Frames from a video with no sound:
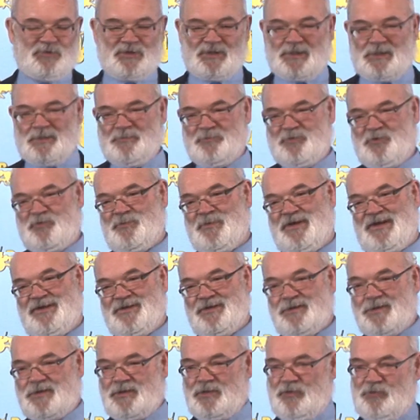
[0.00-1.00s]
but
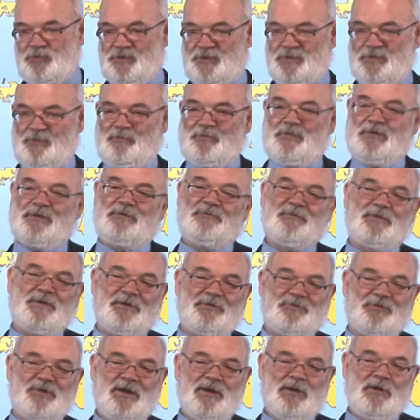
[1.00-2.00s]
simple-minded soldiers obviously
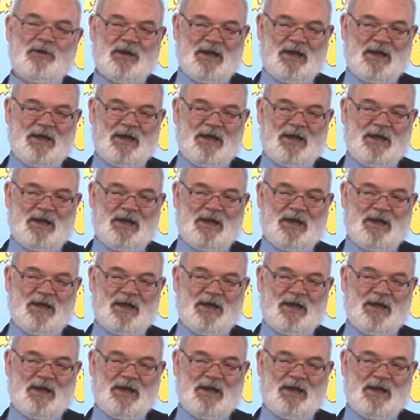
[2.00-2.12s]
found